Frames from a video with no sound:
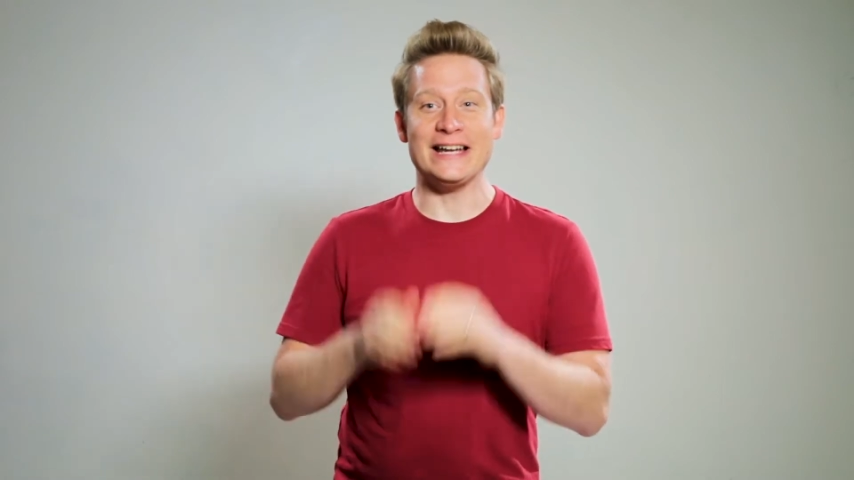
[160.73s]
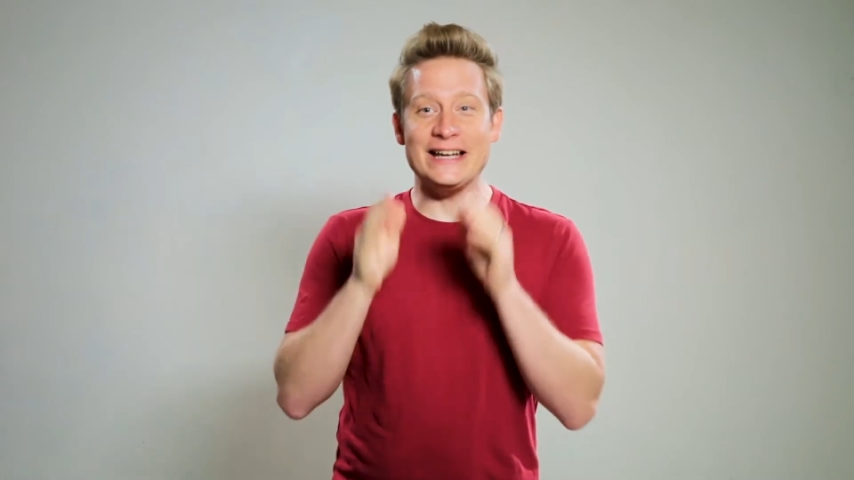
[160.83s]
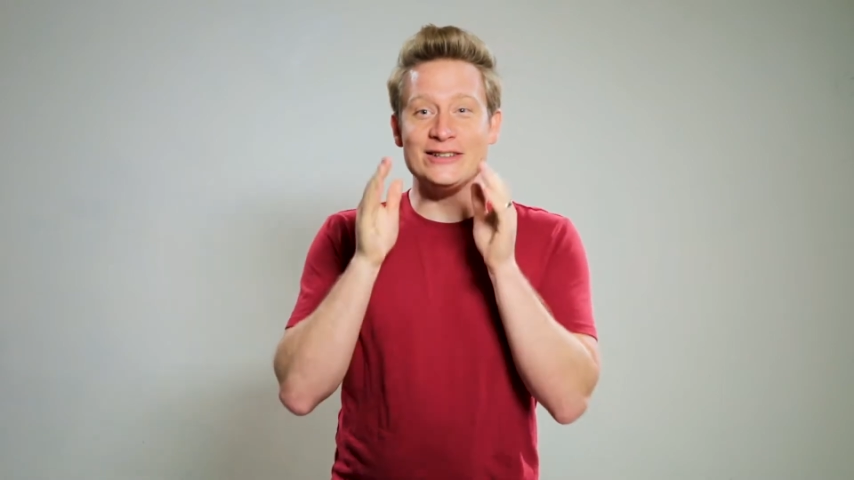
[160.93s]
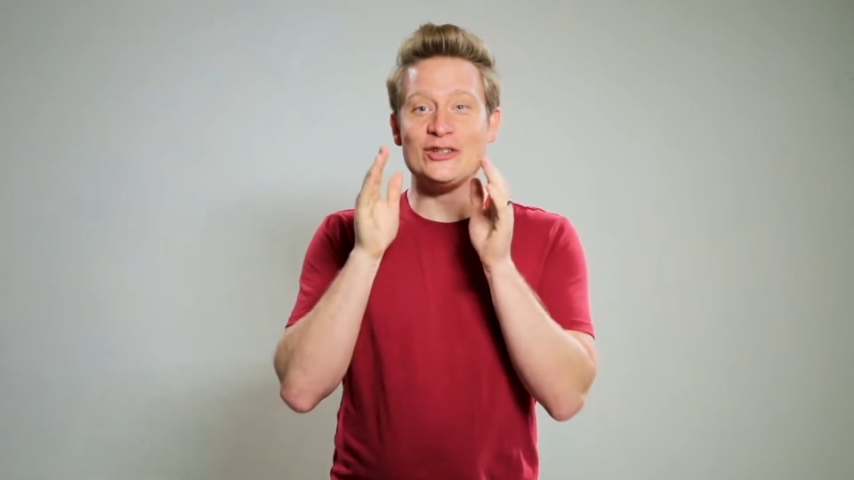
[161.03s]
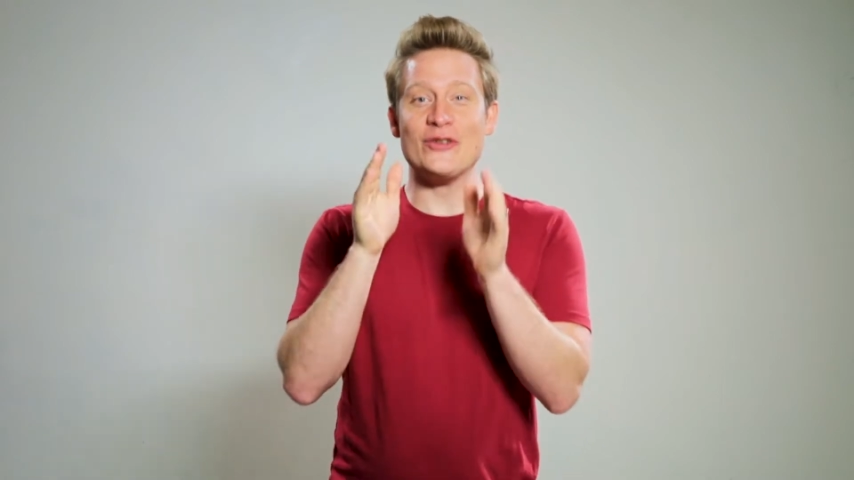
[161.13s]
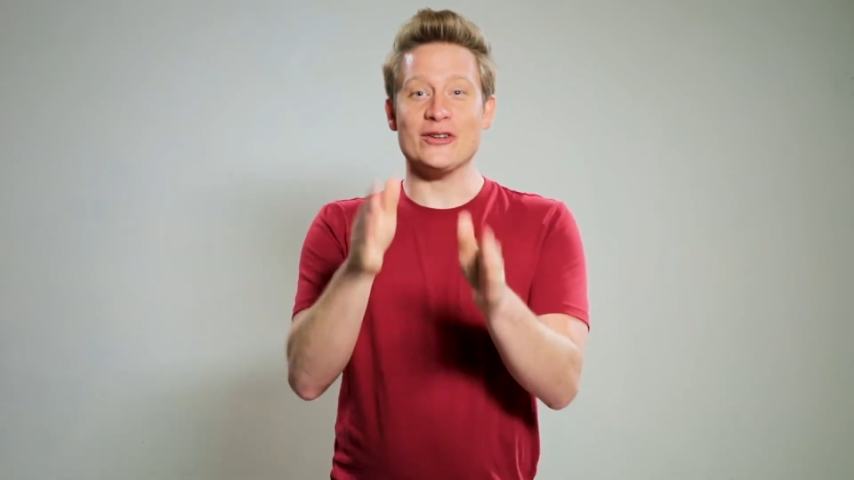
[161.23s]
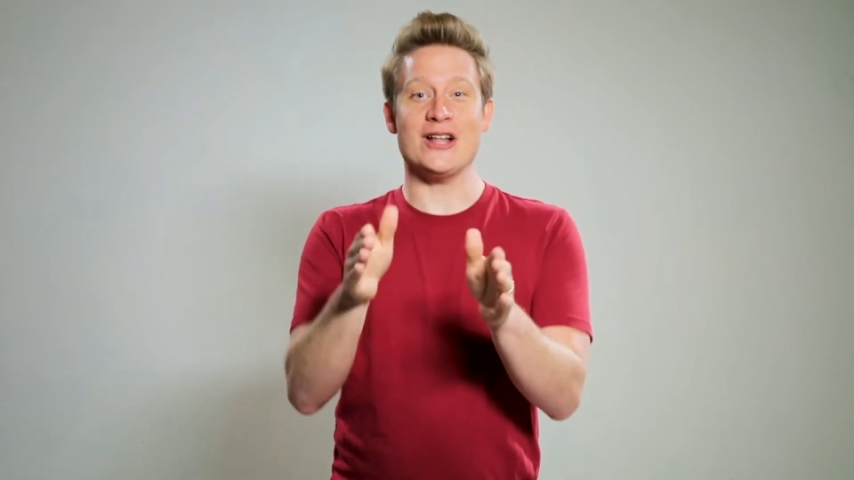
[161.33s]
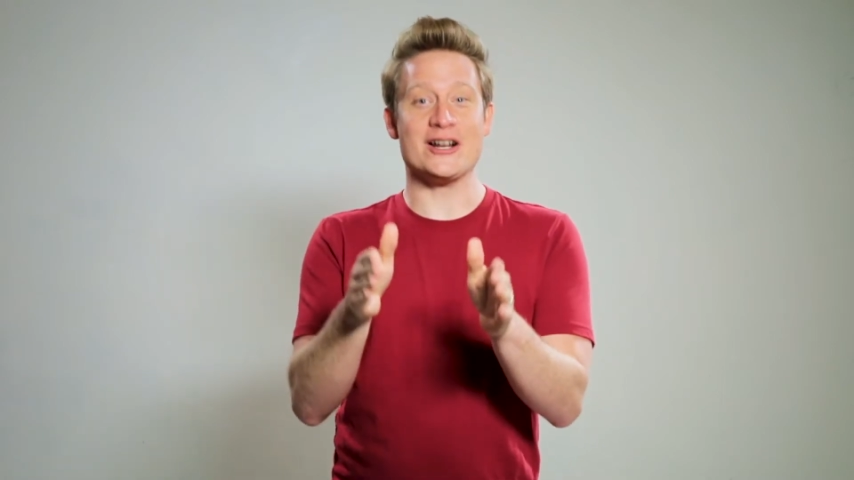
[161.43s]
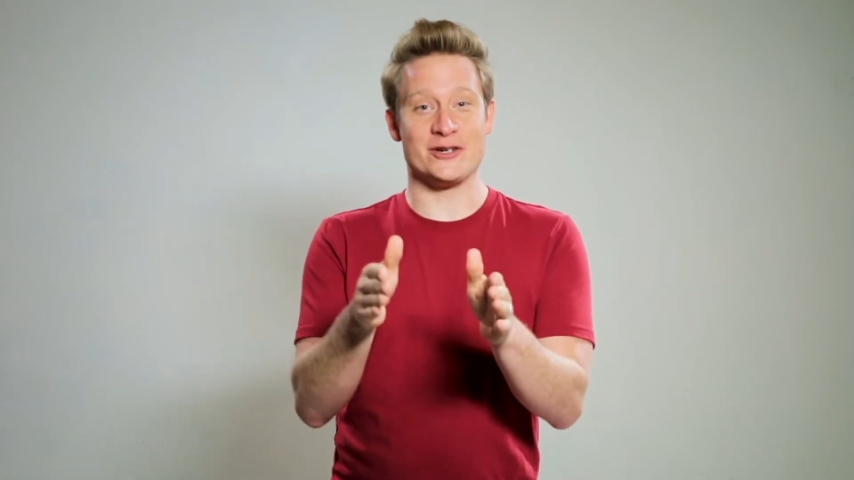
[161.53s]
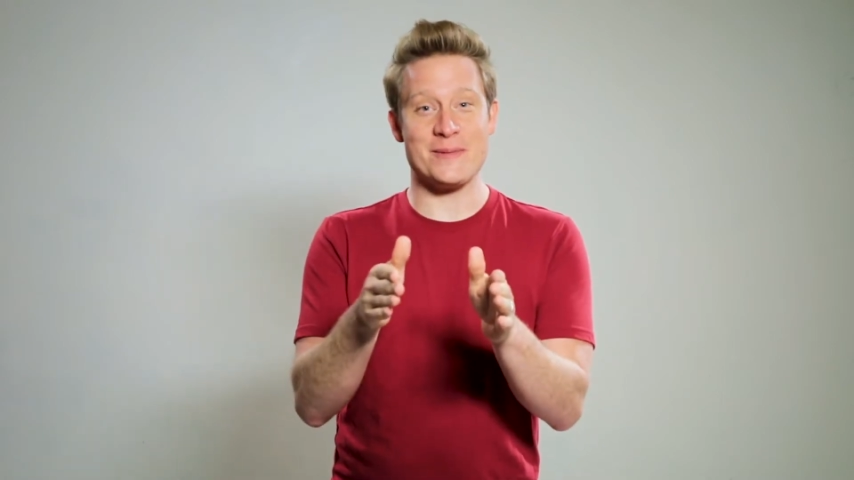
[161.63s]
into the
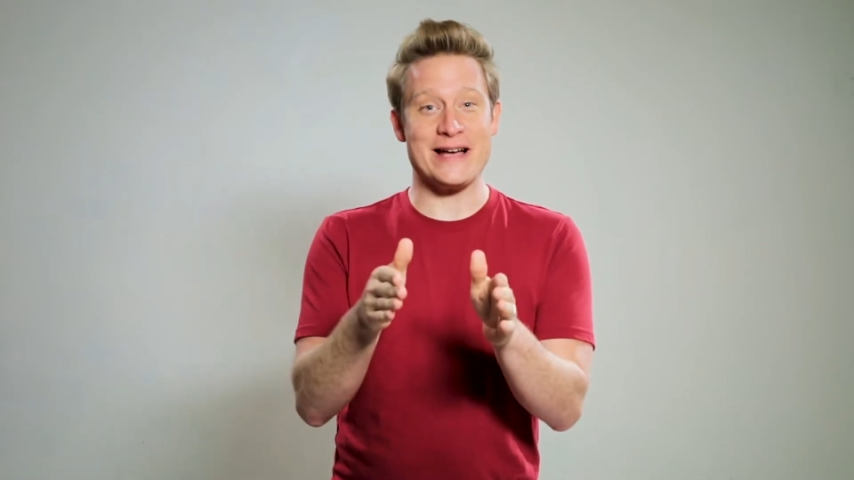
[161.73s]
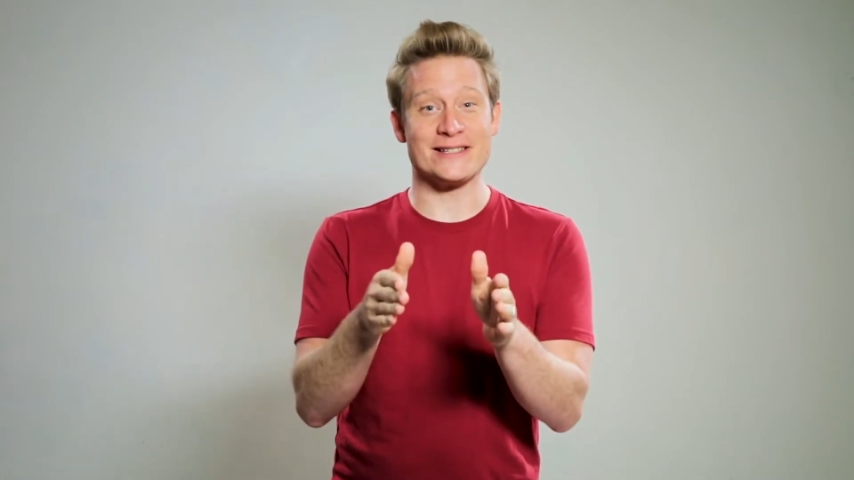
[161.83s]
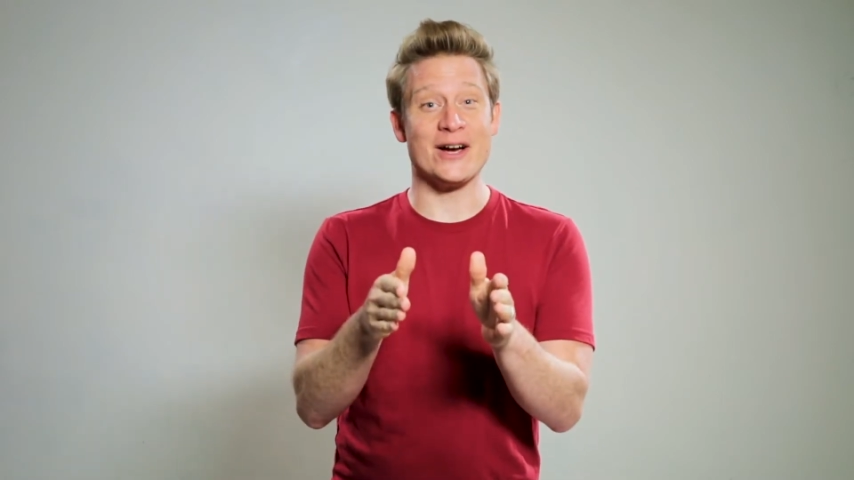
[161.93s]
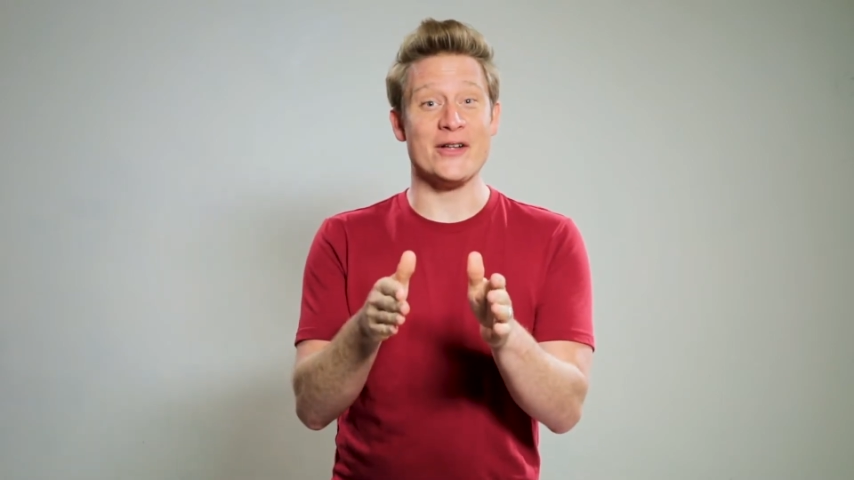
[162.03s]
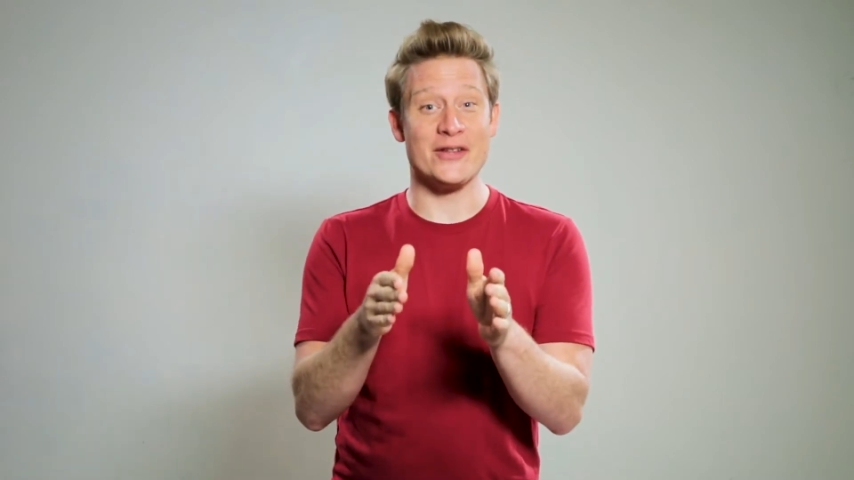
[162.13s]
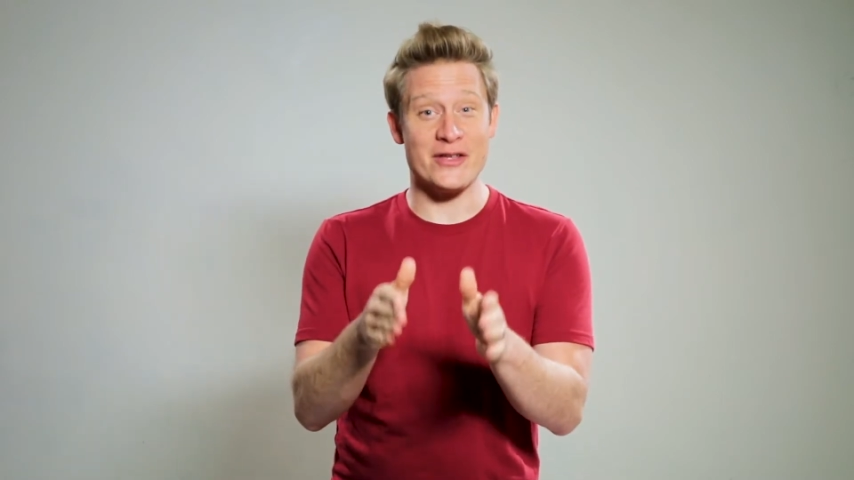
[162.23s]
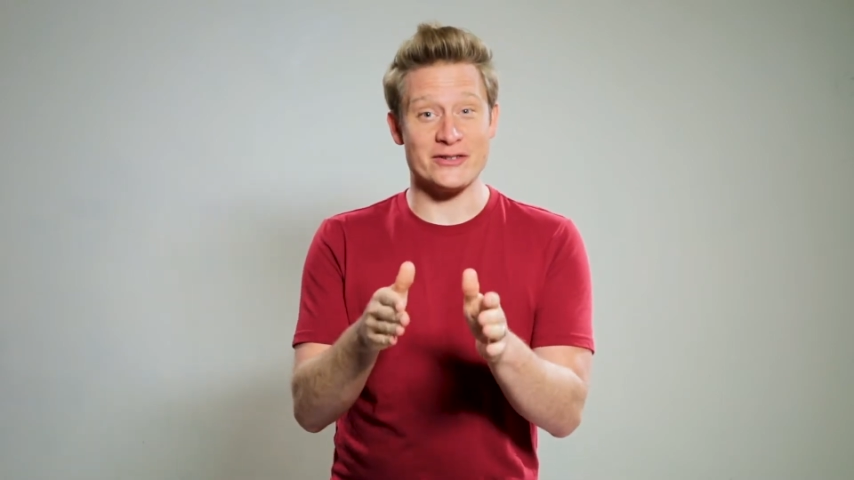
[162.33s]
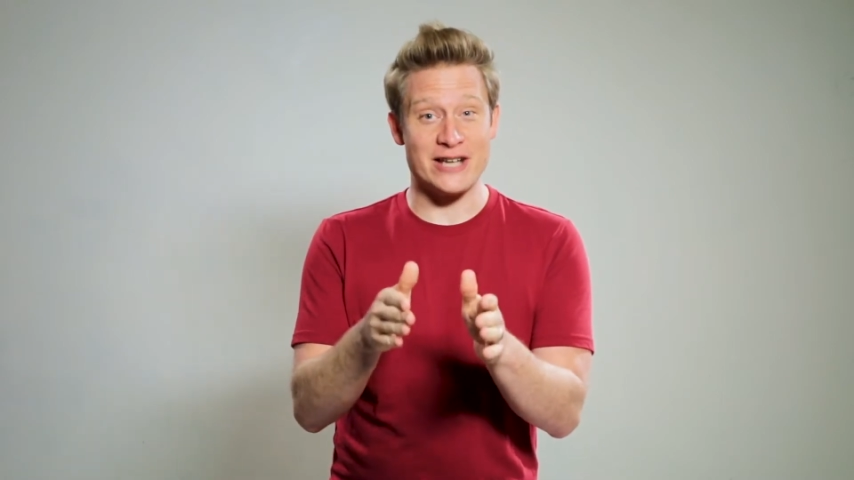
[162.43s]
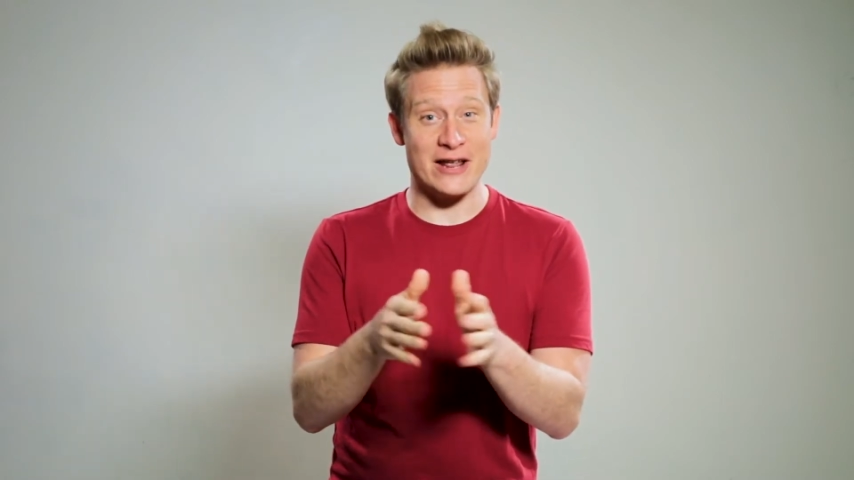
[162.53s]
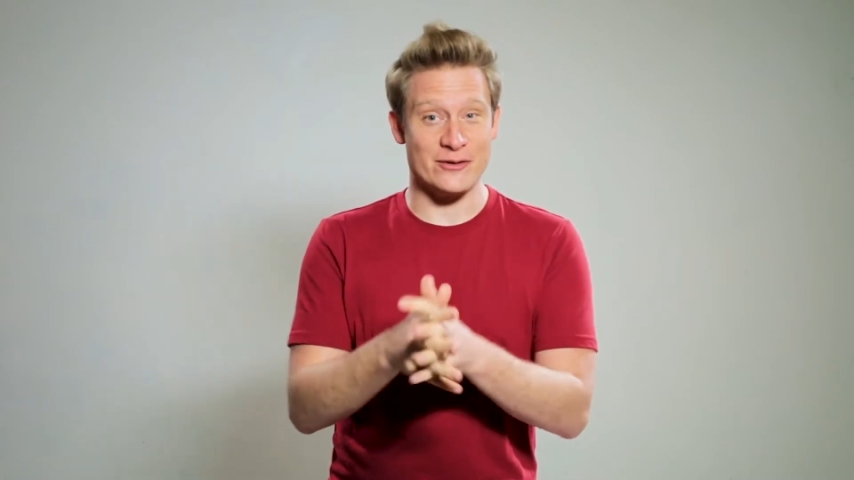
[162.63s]
laundry basket on the other
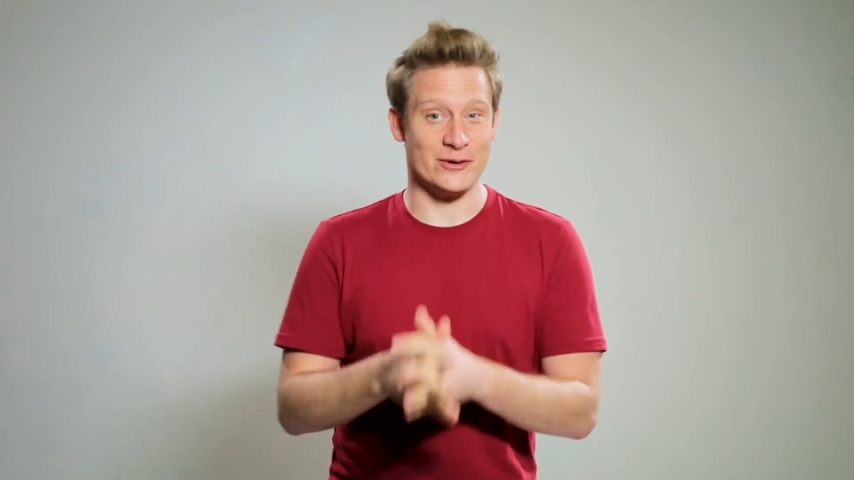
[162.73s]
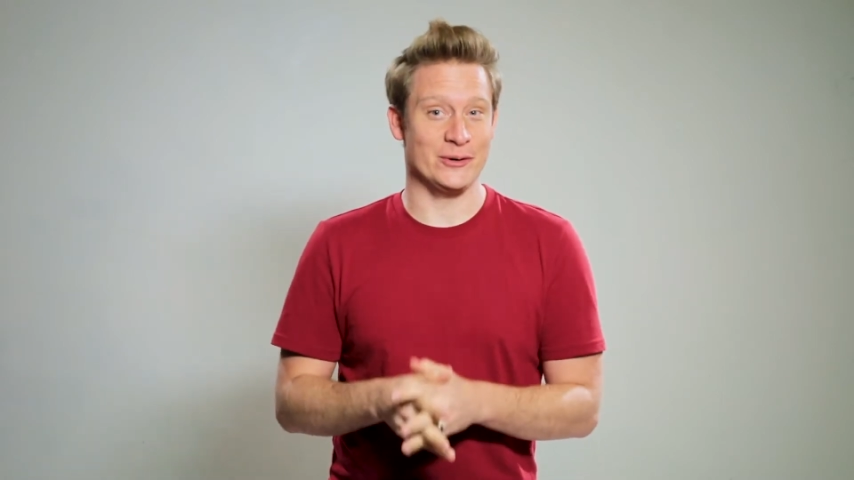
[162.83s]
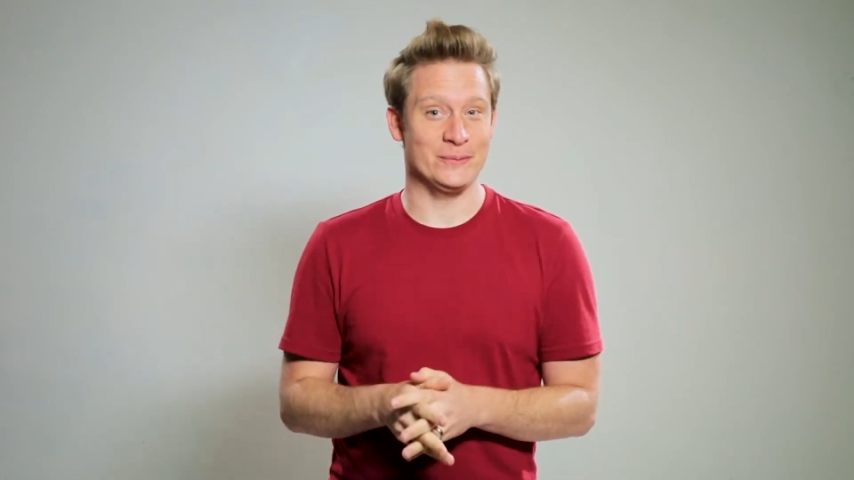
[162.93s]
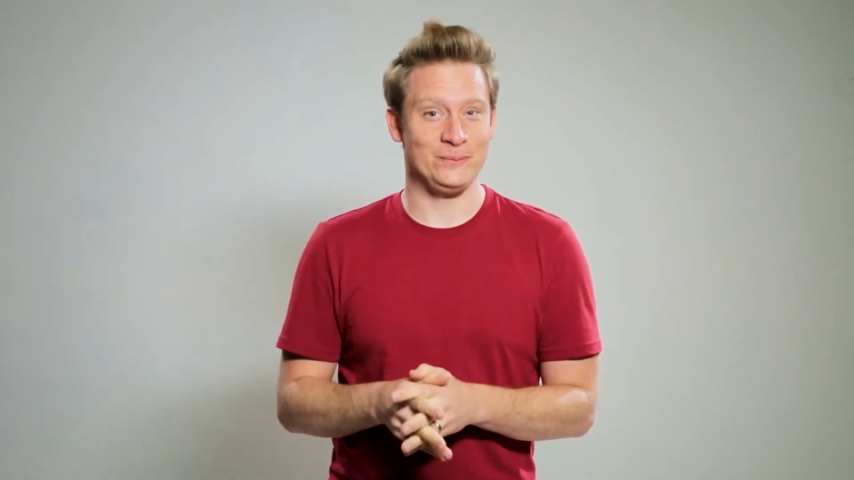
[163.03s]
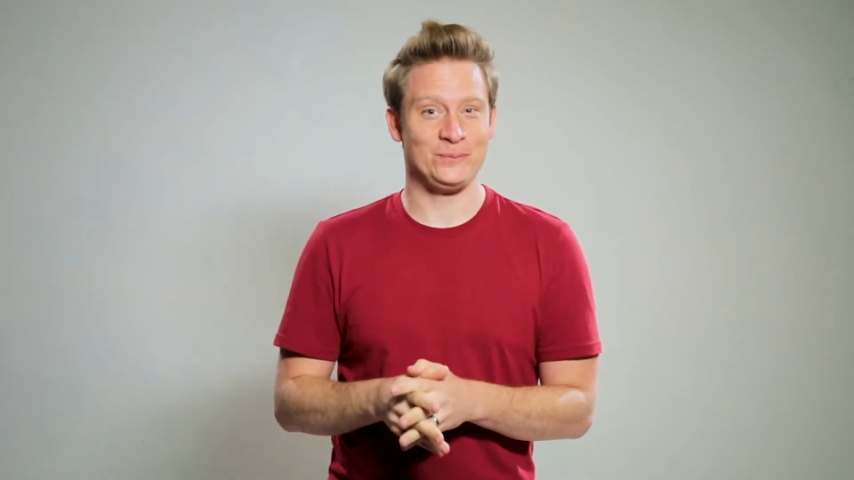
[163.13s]
side of the room.